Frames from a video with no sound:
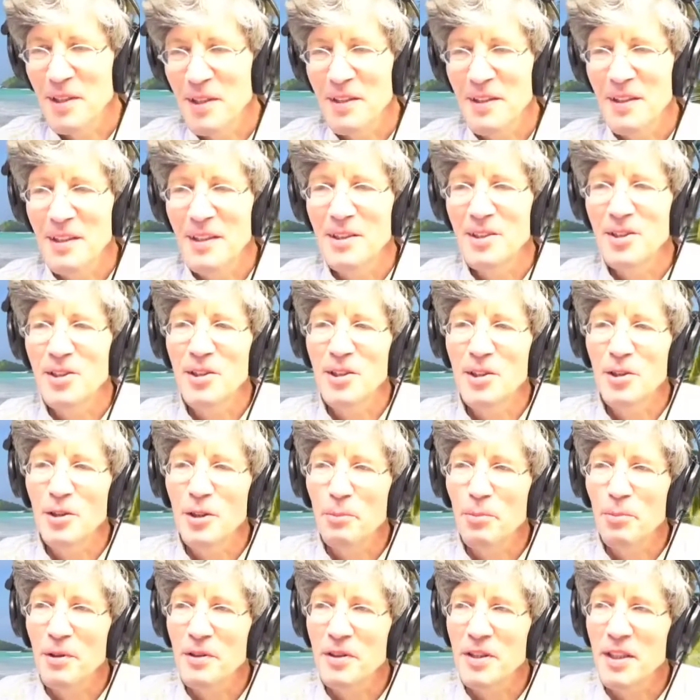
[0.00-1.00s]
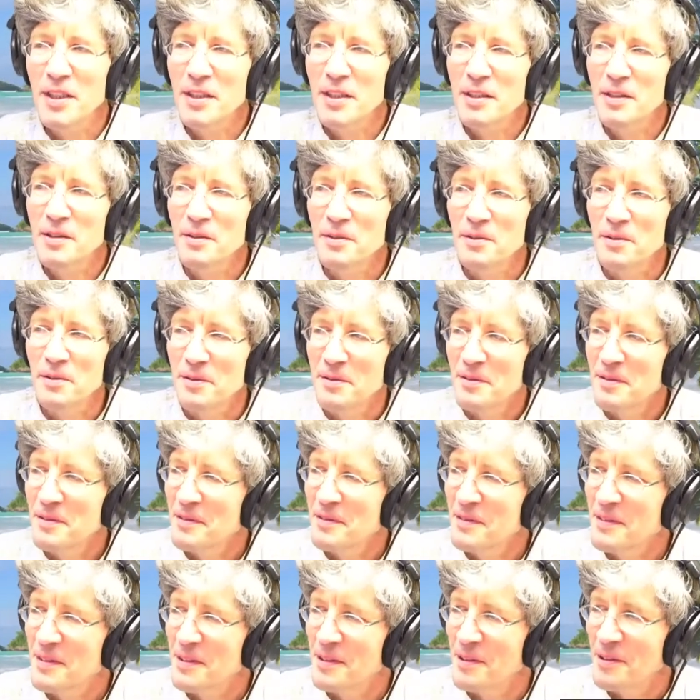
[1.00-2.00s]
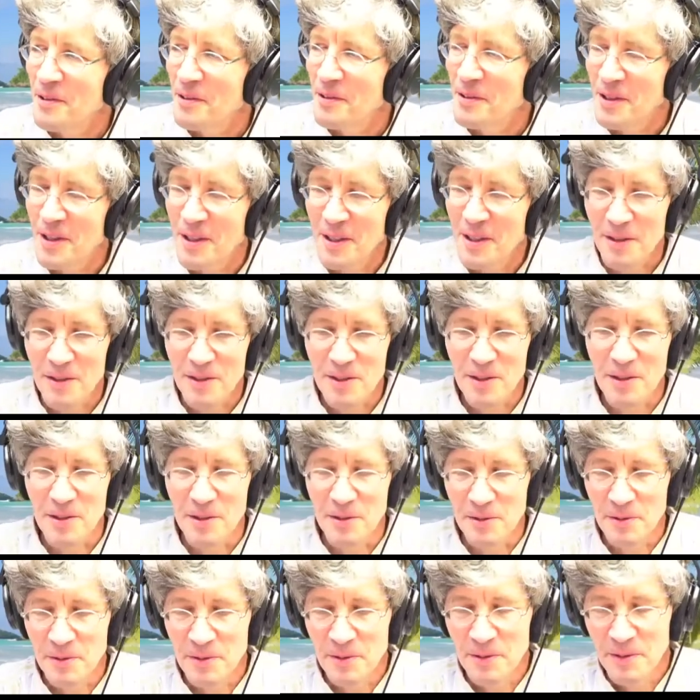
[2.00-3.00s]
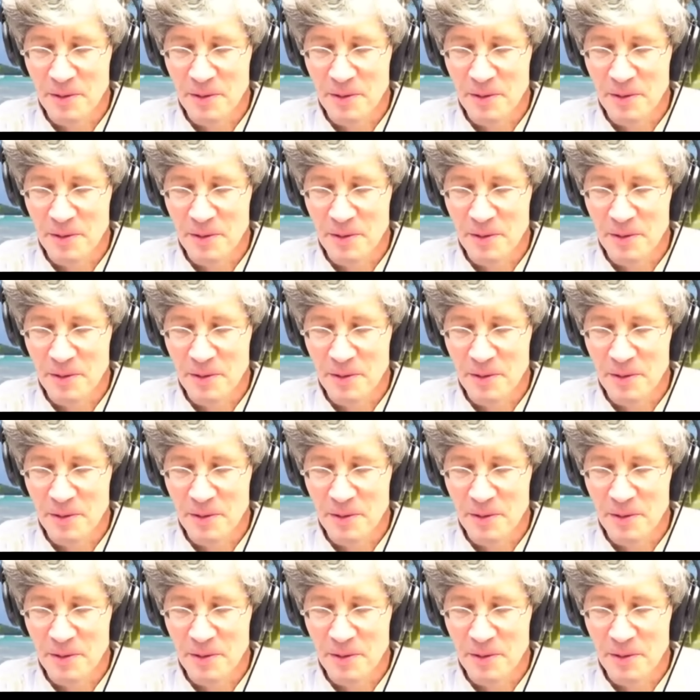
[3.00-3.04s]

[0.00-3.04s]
an engineering project too. It's not hard to do.